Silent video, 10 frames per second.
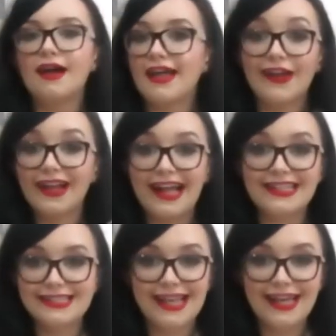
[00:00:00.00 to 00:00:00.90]
Again, I
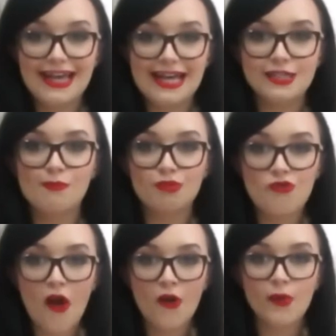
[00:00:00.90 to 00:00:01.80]
can't say it. It's
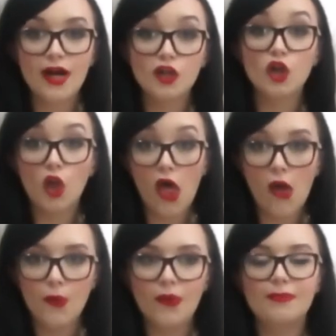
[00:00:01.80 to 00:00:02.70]
Pro
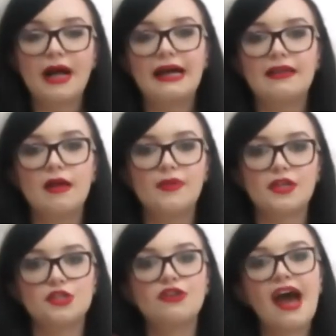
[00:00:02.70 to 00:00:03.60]
Glow palette
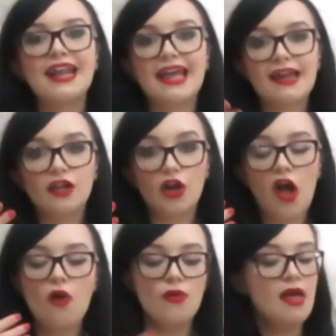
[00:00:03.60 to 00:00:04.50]
because you've got to get a
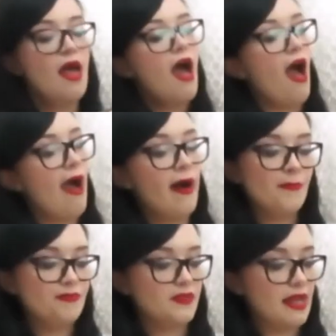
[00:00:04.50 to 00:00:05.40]
glow.
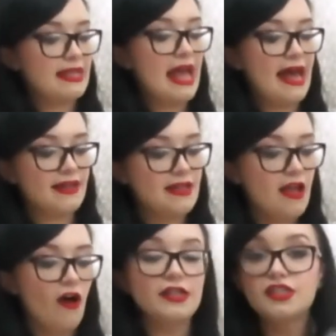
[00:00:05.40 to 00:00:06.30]
Again,
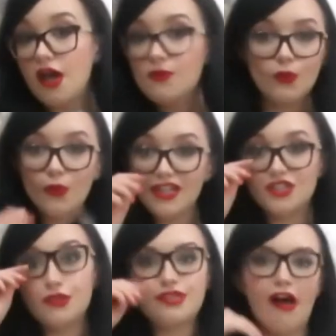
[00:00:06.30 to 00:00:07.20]
I don't always
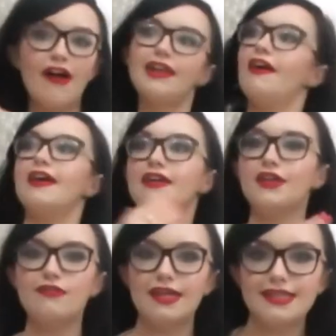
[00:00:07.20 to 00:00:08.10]
use highlight. I
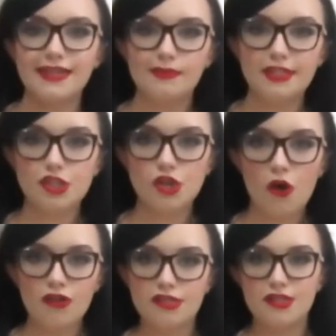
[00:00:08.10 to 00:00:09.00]
know that's going to be a
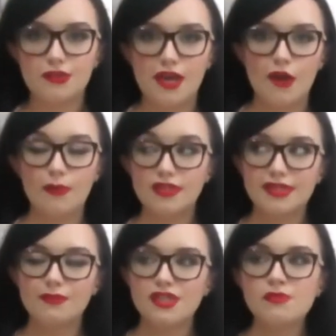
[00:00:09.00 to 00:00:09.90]
shocker to you, but
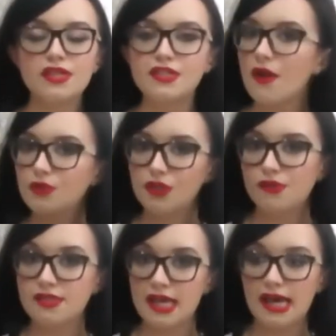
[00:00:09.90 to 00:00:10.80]
sometimes I don't
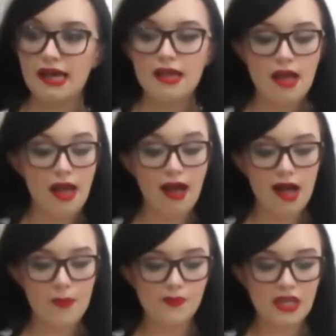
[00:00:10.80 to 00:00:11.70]
use it.
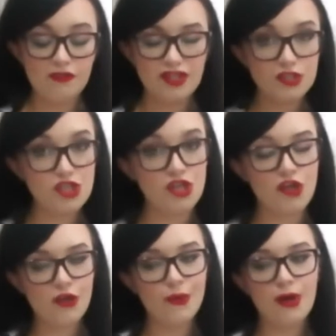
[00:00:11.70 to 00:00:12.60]
If I
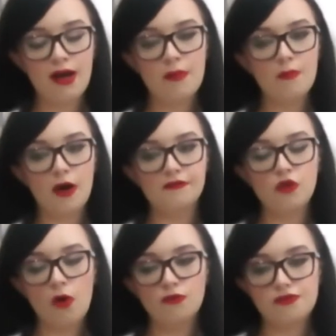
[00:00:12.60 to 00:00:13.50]
do, I've
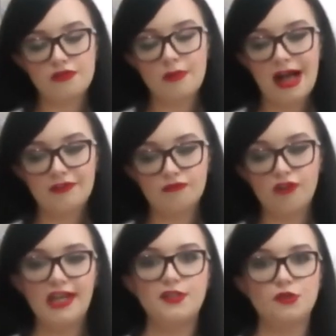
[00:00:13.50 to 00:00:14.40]
gone from having
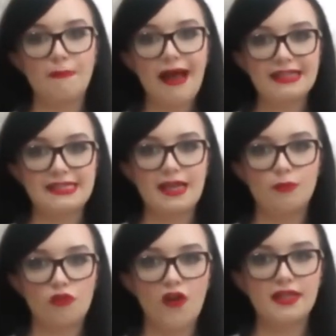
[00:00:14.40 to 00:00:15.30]
really dramatic,
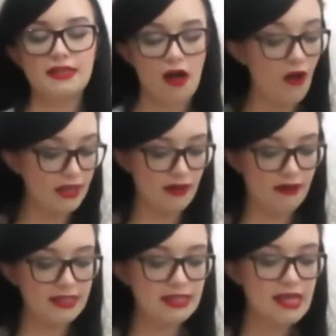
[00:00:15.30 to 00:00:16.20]
bright
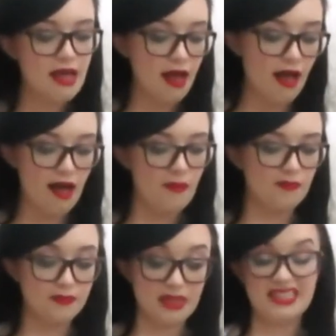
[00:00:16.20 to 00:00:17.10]
highlight,
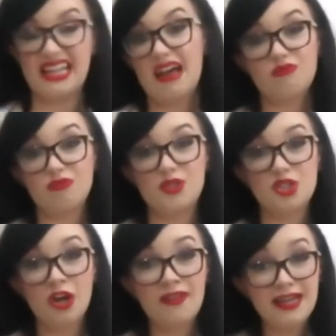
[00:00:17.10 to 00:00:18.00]
because again, from the
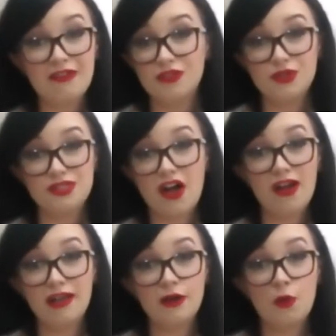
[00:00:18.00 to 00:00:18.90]
show they never used
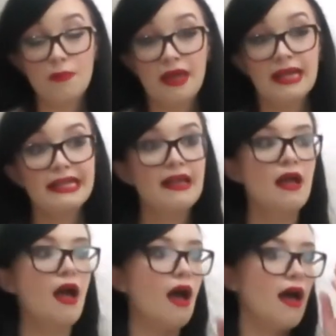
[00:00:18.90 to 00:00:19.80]
highlight on me,
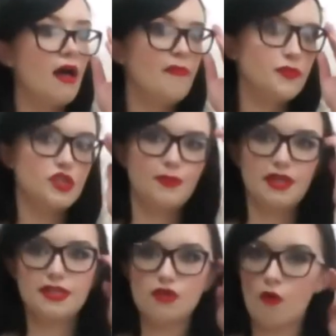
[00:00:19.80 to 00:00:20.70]
just
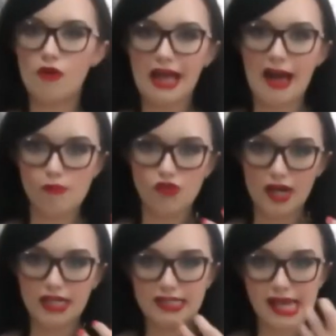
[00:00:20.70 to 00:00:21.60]
because on camera
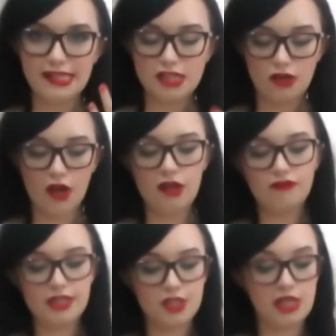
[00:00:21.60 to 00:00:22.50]
it can tend to look
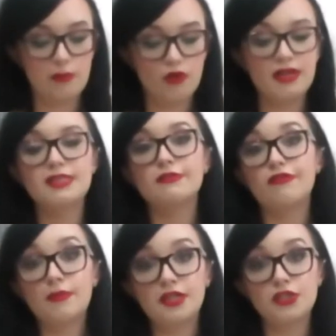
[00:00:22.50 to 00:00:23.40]
overly shimmery. So if
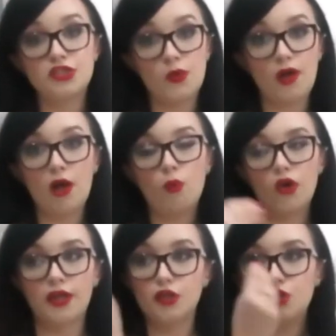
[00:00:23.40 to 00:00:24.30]
I'm going to do it, I want
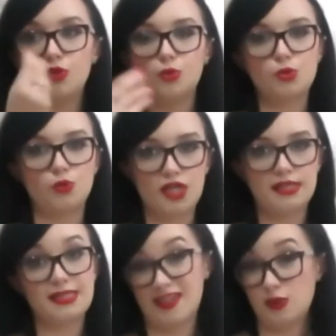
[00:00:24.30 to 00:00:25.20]
like a neutral
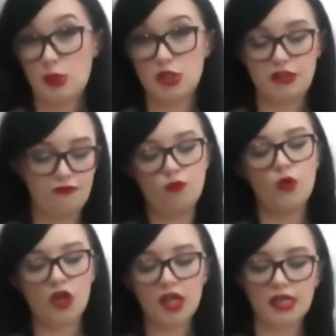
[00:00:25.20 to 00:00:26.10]
dusting, especially for
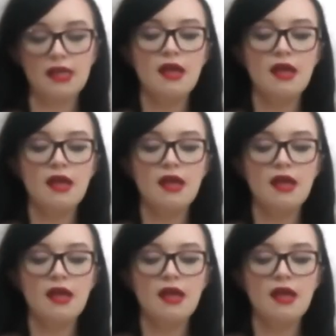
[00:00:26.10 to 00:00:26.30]
work.